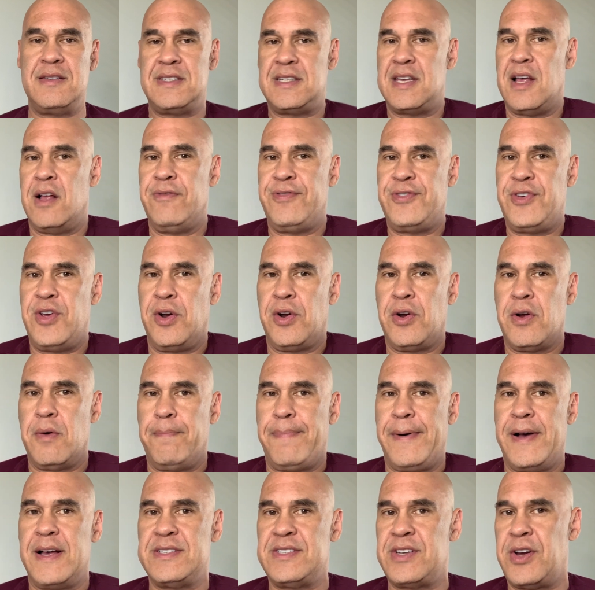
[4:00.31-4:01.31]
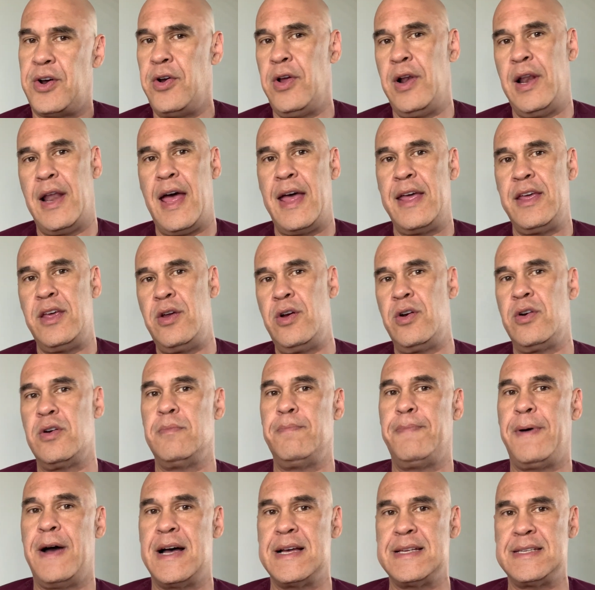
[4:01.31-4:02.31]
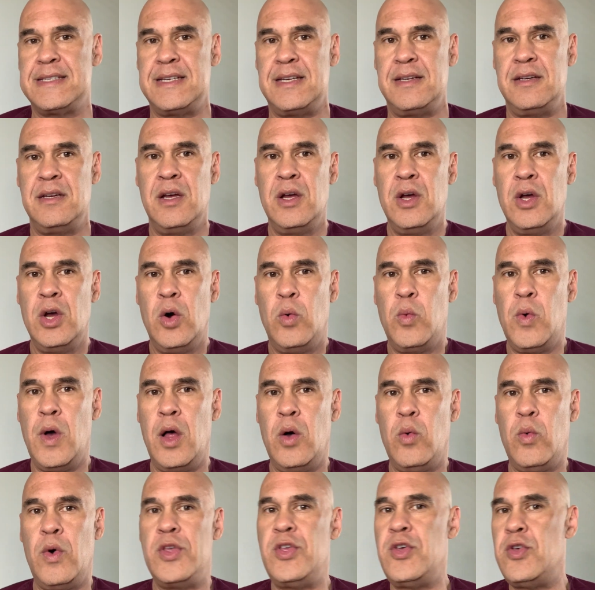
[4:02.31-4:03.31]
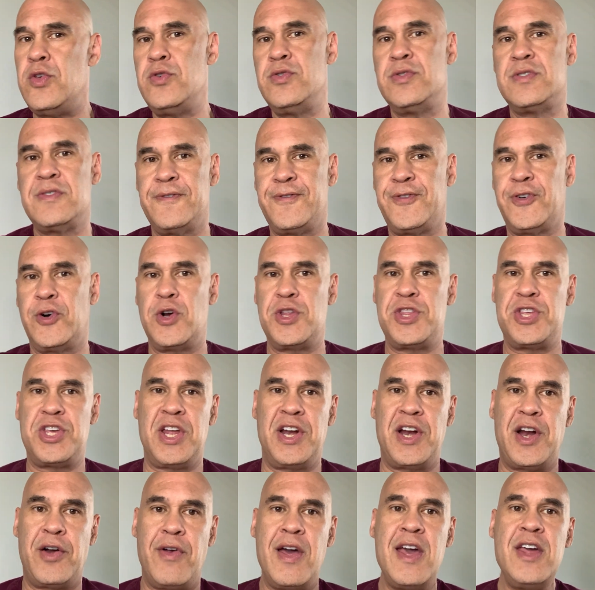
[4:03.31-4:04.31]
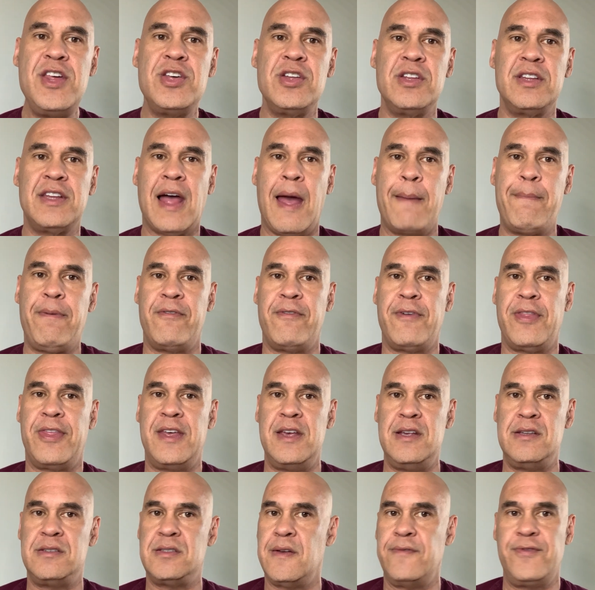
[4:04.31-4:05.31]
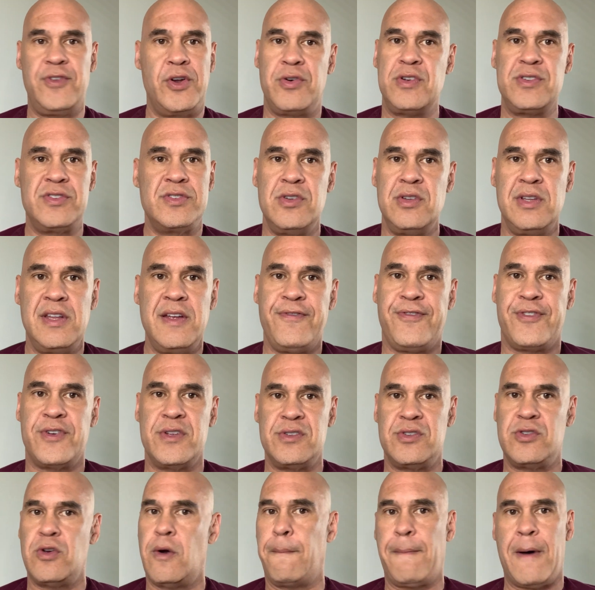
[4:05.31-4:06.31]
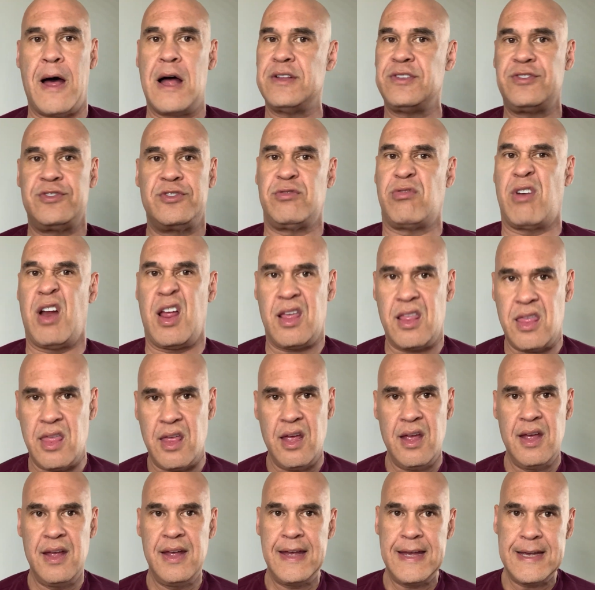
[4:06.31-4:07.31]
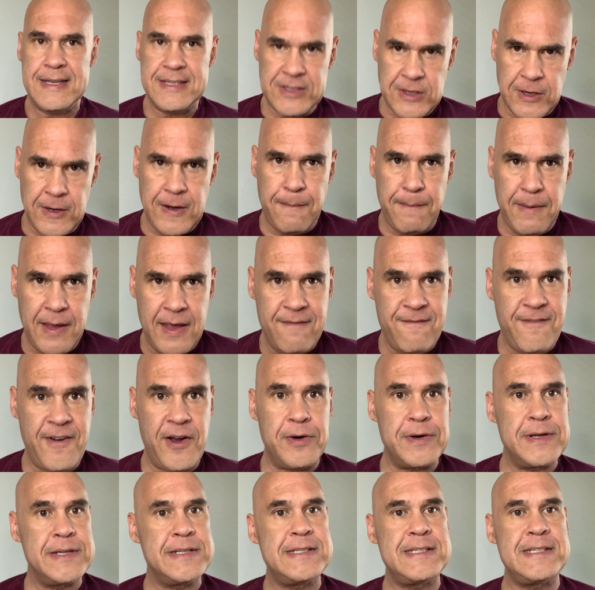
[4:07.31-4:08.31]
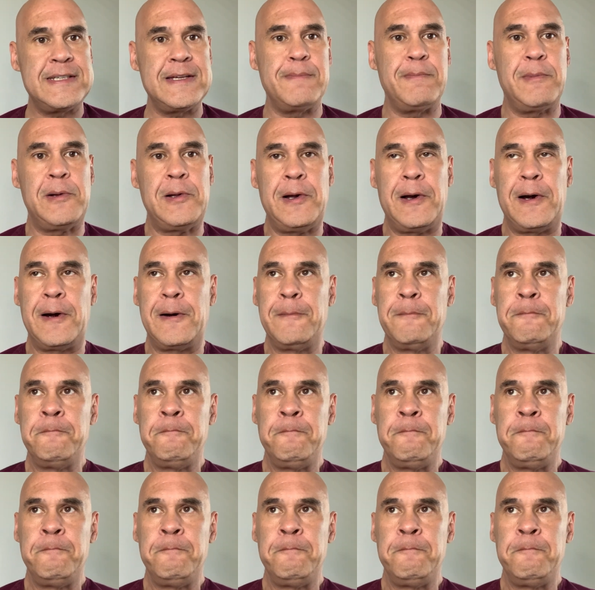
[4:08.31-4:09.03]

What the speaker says: self-cure composite or a light cure composite? Well, when you use a 4th generation type of adhesive, there is no difference. Your bond strength is going to be very similar.